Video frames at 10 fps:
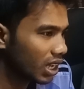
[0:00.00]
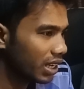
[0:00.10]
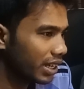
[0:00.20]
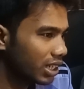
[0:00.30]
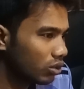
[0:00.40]

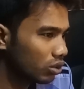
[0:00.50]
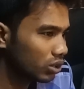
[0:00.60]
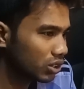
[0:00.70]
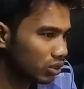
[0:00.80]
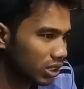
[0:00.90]
Get an auto
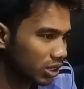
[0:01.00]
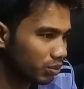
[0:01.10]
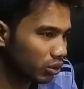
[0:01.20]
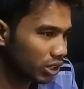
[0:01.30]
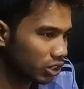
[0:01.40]
insurance
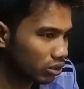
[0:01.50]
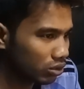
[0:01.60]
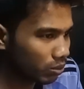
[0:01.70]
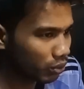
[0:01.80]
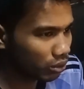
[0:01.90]
protection
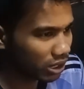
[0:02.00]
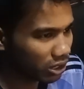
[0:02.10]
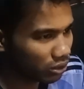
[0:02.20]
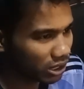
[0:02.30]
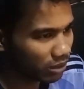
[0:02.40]
to protect
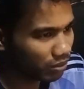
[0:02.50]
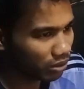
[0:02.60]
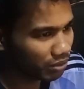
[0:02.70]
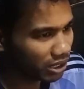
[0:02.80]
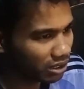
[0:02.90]
yourself
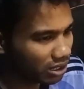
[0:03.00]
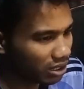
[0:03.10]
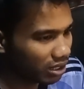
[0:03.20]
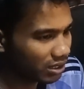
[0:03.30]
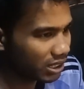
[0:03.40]
from financial
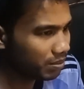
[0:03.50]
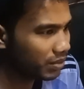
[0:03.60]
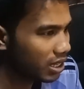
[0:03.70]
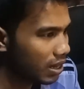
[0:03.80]
hardship.